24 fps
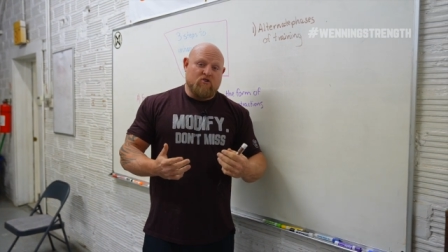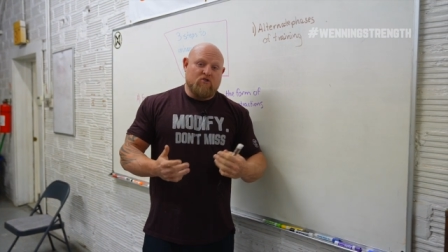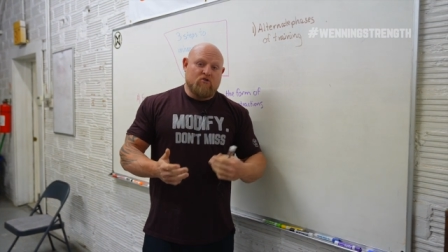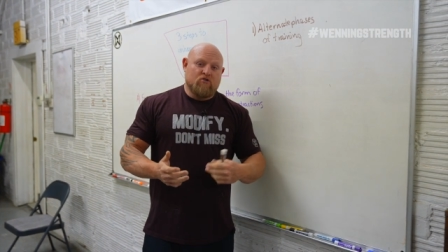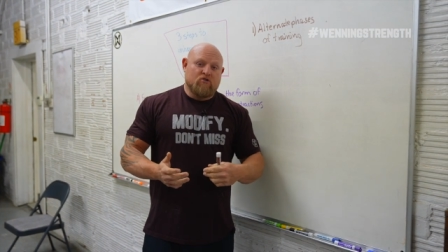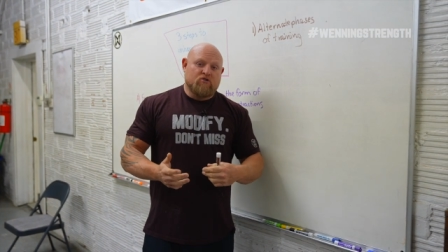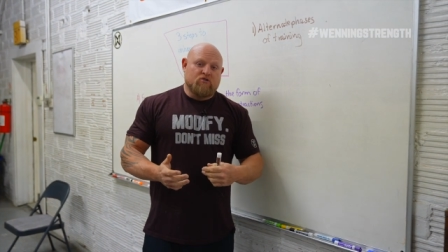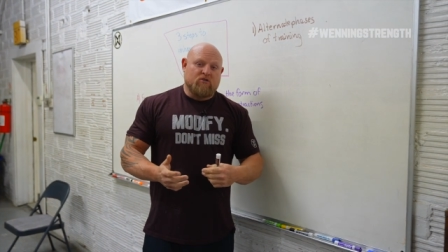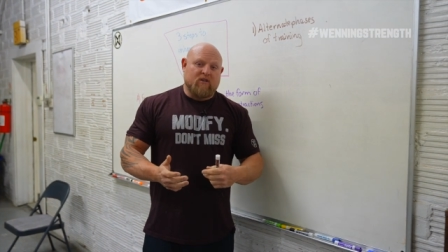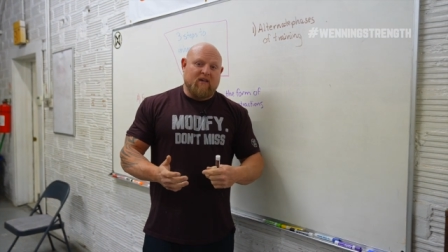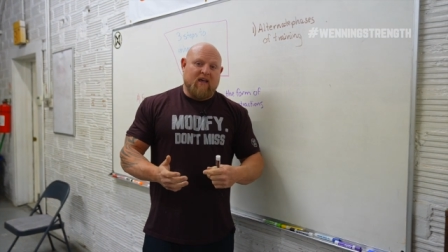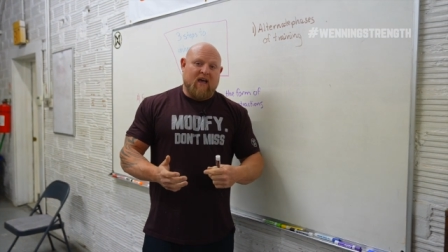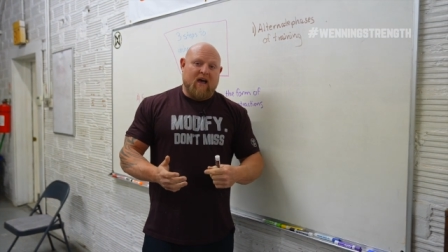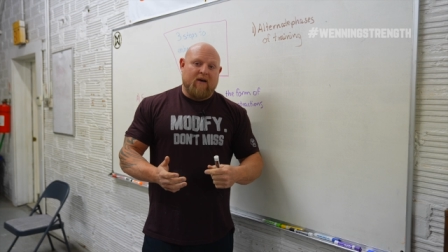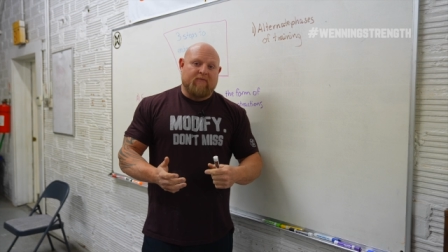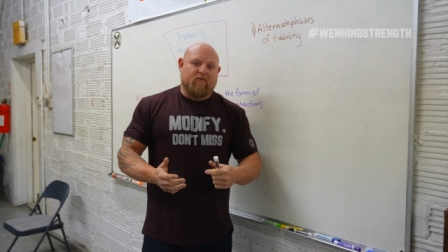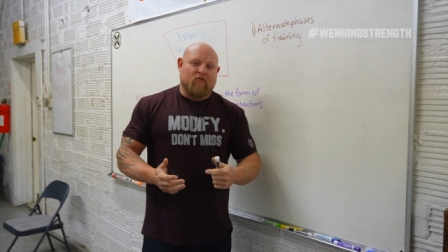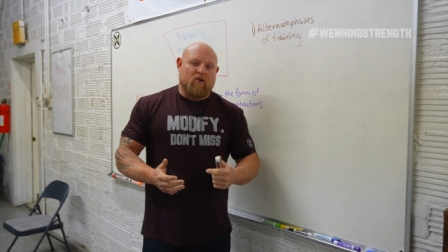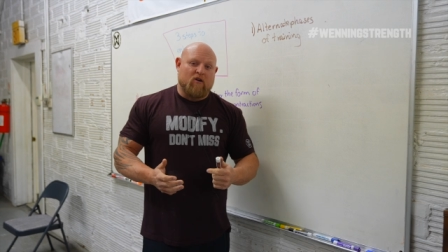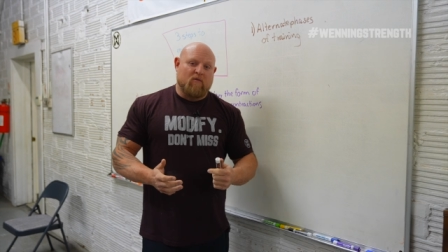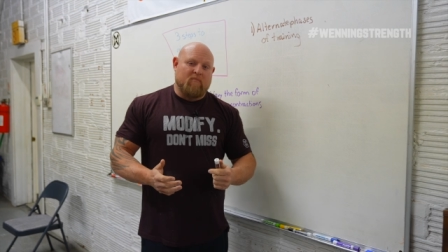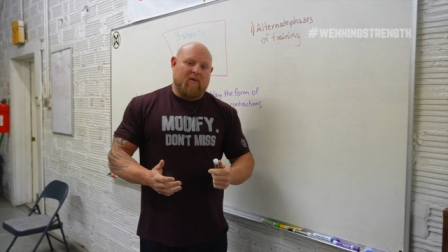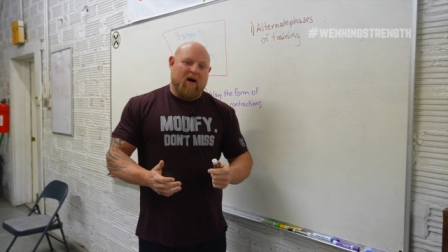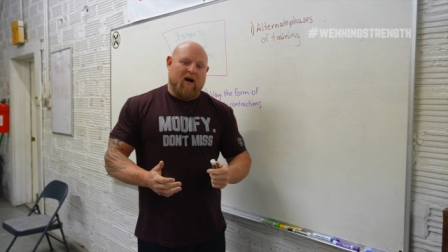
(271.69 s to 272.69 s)
usually
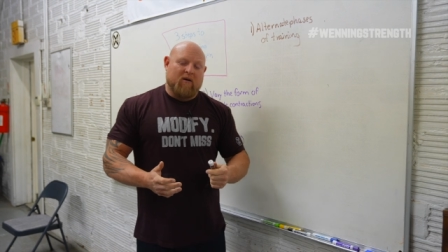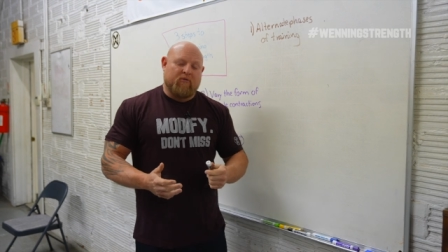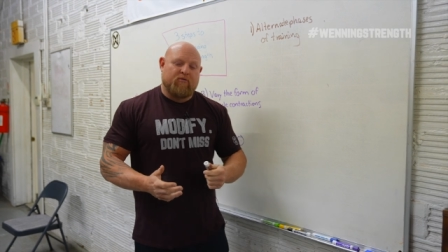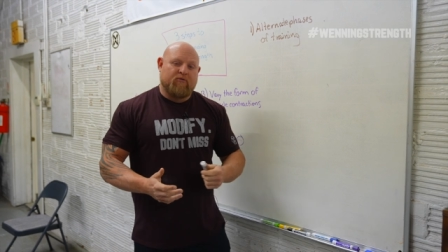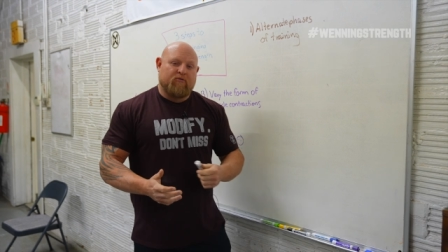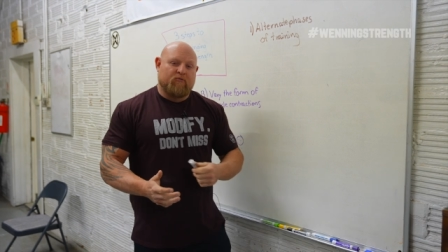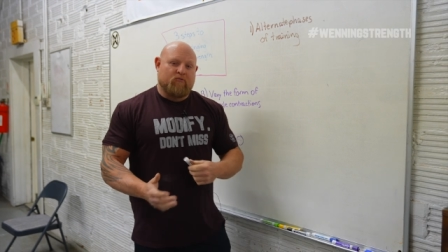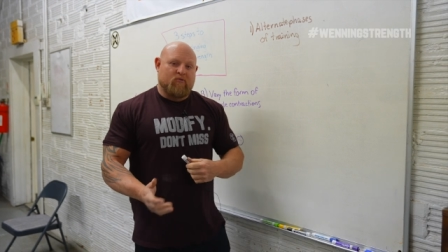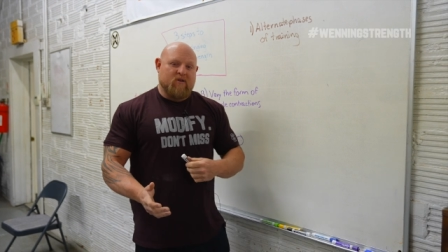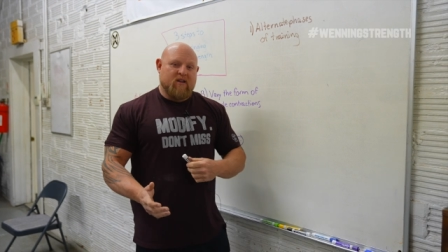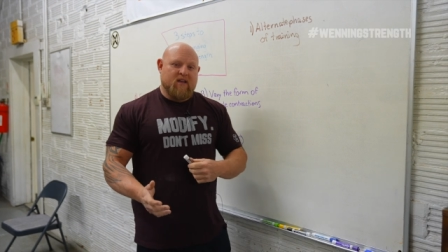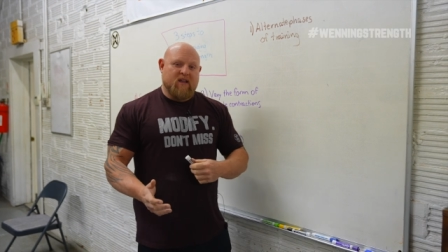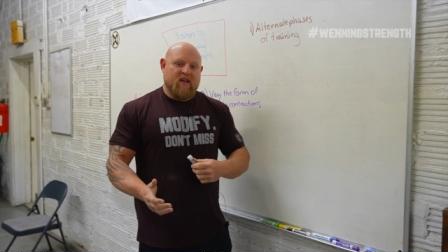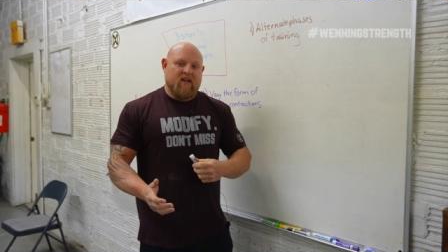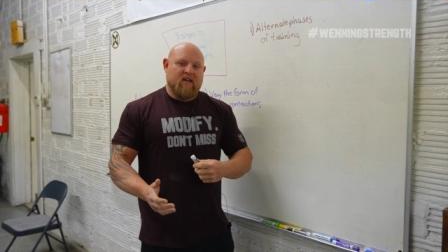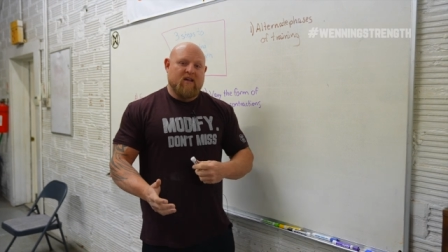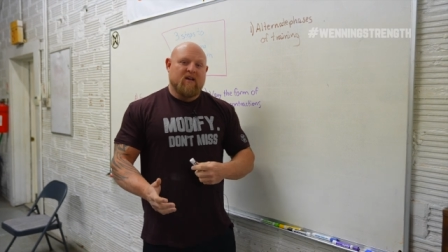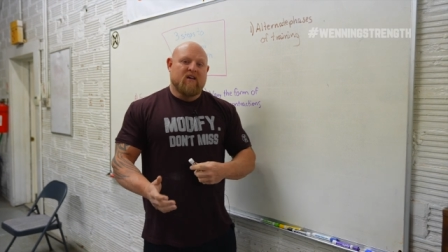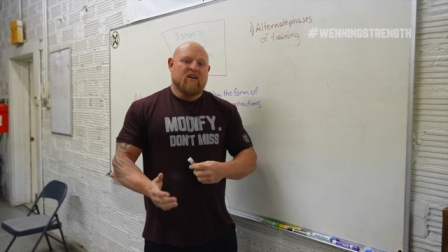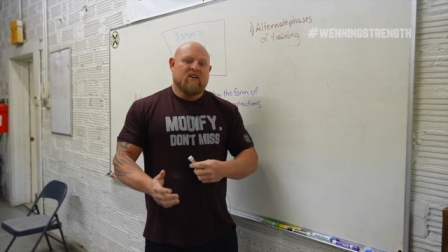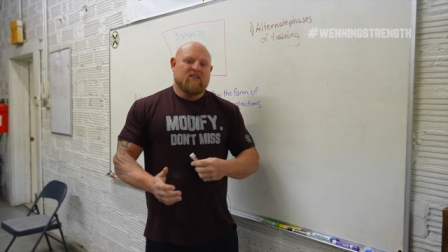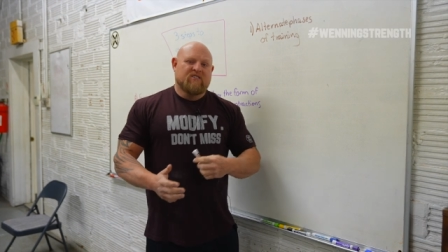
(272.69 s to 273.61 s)
after about three,